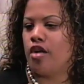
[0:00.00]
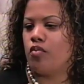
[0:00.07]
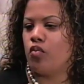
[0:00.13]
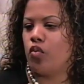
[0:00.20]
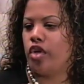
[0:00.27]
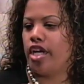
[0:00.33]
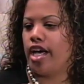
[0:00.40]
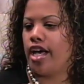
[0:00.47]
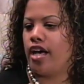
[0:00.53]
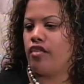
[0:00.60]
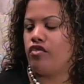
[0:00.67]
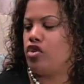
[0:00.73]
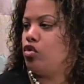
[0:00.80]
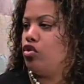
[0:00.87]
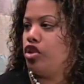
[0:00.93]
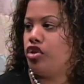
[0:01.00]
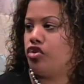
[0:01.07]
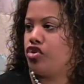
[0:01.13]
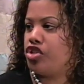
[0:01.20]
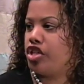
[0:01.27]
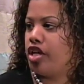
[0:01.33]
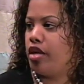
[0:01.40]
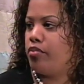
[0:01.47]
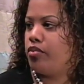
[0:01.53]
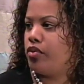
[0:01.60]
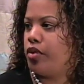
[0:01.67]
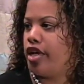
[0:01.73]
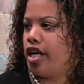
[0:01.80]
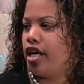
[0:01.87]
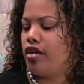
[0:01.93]
We have new leadership.
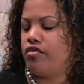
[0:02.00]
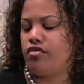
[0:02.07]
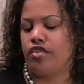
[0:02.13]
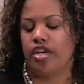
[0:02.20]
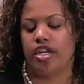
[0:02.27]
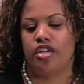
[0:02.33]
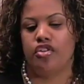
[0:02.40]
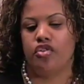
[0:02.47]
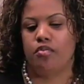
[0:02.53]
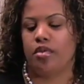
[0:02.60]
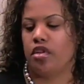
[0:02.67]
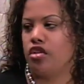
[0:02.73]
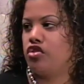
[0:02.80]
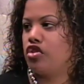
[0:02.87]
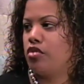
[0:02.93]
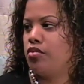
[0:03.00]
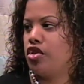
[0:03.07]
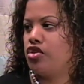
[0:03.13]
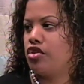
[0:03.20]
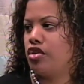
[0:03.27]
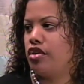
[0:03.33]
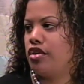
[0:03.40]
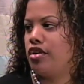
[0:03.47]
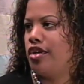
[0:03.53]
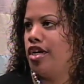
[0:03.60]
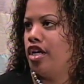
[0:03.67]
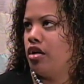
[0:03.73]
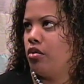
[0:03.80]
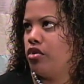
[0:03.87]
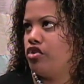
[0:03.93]
We have a new police commissioner.
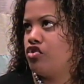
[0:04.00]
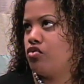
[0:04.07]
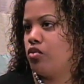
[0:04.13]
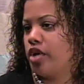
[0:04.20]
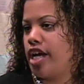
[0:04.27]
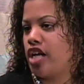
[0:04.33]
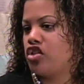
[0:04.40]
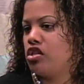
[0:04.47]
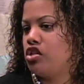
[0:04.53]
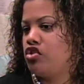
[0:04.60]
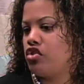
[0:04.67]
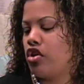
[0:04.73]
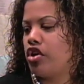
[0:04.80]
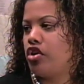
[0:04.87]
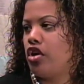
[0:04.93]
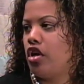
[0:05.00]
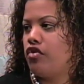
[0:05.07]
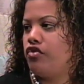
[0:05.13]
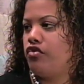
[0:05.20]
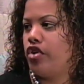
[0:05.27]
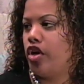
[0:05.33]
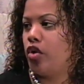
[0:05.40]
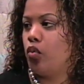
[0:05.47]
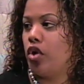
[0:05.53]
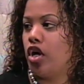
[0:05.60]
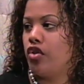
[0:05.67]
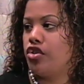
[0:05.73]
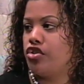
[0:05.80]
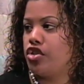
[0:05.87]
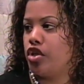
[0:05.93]
We actually started off very
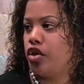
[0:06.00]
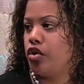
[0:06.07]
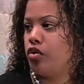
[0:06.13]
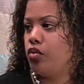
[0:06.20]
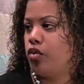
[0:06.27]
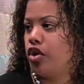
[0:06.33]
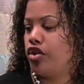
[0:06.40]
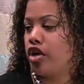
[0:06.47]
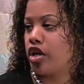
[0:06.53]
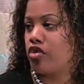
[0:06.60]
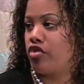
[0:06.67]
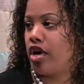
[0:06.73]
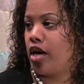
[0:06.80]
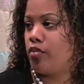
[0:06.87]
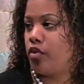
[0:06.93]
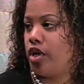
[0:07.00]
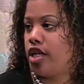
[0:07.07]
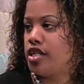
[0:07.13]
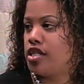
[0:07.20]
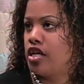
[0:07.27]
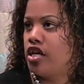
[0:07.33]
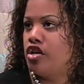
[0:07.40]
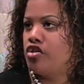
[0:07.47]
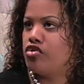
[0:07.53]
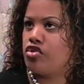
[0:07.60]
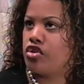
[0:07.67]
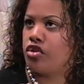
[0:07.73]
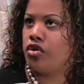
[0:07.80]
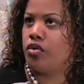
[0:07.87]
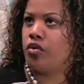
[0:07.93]
well this year with our crime rates. Mm-hmm.
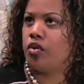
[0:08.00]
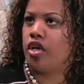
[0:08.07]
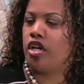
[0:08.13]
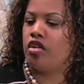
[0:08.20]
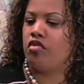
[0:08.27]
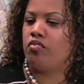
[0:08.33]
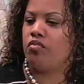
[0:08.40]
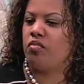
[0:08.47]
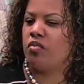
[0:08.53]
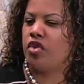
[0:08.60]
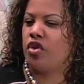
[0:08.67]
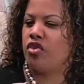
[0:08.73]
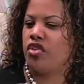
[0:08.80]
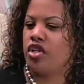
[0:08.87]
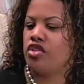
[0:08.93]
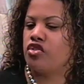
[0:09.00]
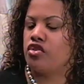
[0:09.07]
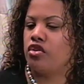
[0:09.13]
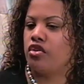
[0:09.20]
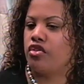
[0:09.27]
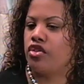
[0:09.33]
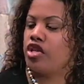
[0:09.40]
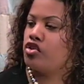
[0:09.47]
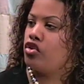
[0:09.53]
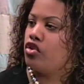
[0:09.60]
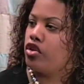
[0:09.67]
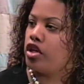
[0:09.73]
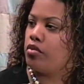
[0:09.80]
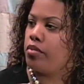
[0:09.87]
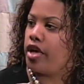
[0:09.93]
So things are
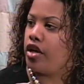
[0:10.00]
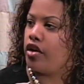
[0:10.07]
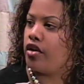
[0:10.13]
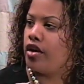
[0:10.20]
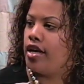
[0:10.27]
looking better.